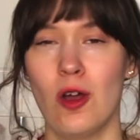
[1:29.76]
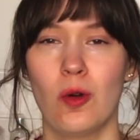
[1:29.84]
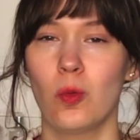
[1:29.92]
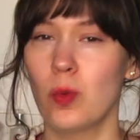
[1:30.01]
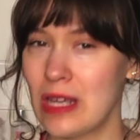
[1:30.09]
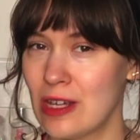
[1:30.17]

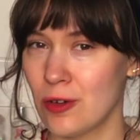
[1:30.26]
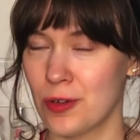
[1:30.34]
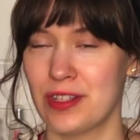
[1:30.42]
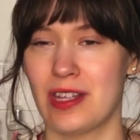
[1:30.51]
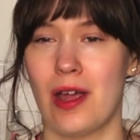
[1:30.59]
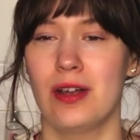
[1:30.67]
week
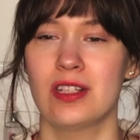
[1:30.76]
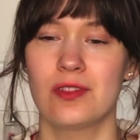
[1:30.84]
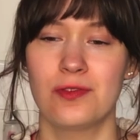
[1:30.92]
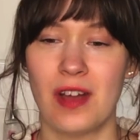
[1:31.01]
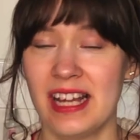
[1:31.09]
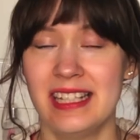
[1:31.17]
or so and
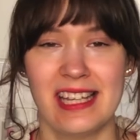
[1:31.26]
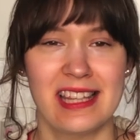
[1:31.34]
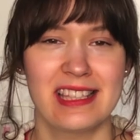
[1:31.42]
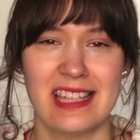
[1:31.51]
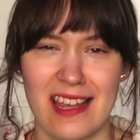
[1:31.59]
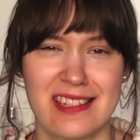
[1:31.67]
just
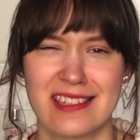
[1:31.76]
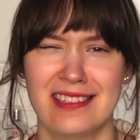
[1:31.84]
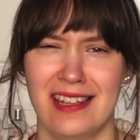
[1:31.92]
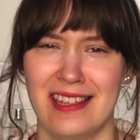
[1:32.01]
finding tasks